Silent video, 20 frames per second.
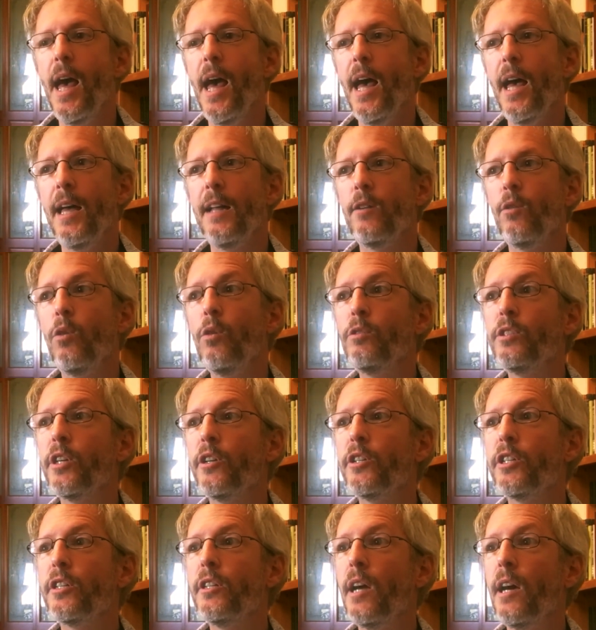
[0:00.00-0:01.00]
and
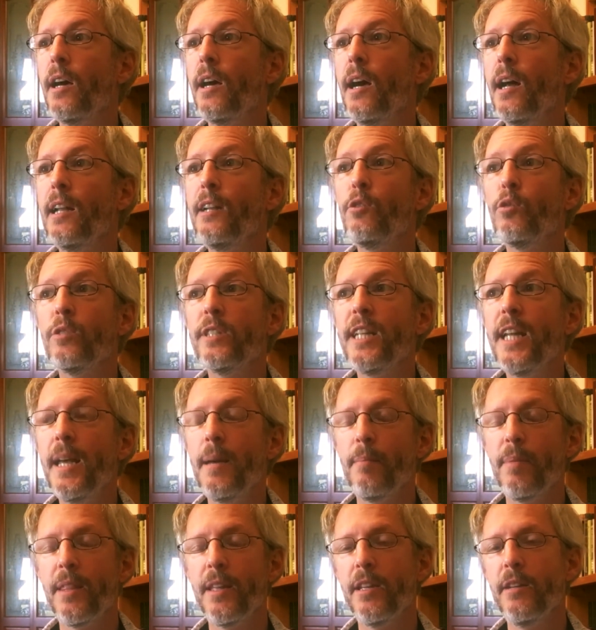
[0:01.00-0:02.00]
also a little
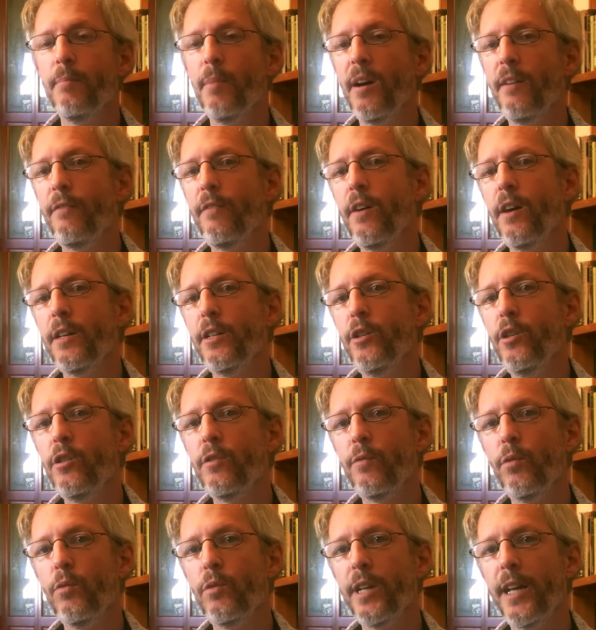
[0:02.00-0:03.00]
tip that you might find
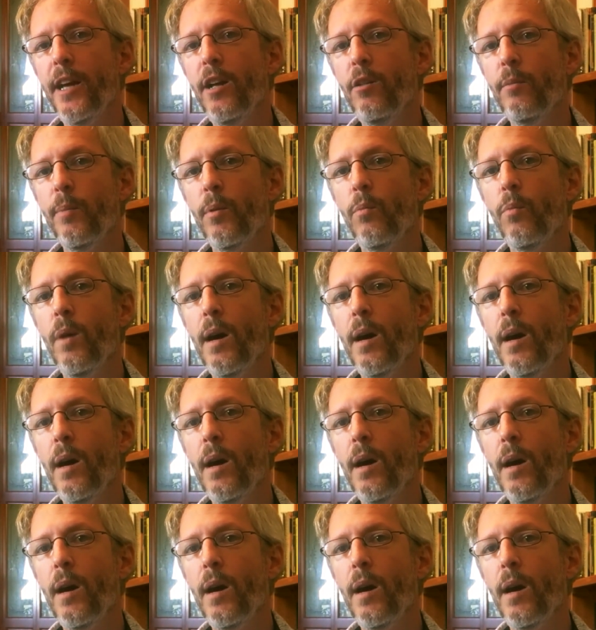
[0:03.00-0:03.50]
useful to help